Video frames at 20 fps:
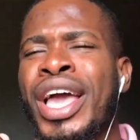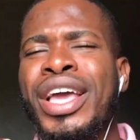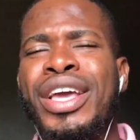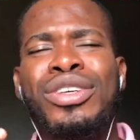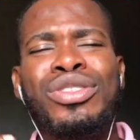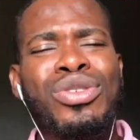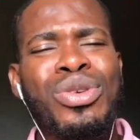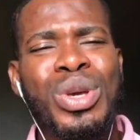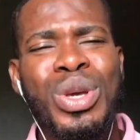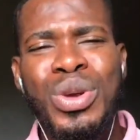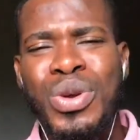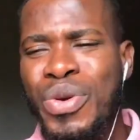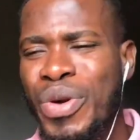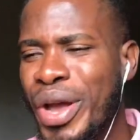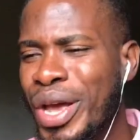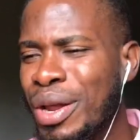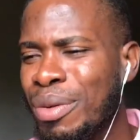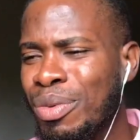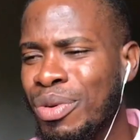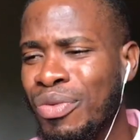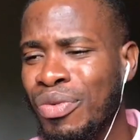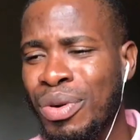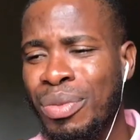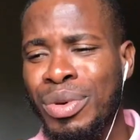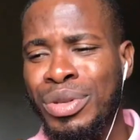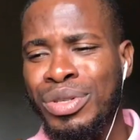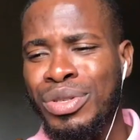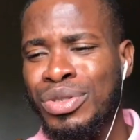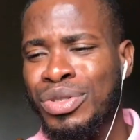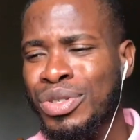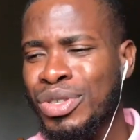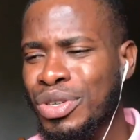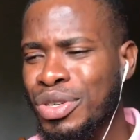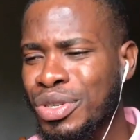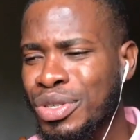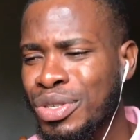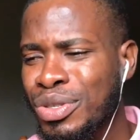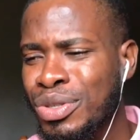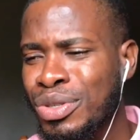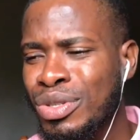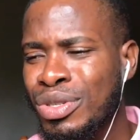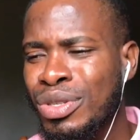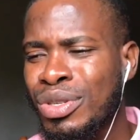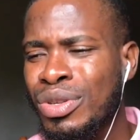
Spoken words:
incredible for me to just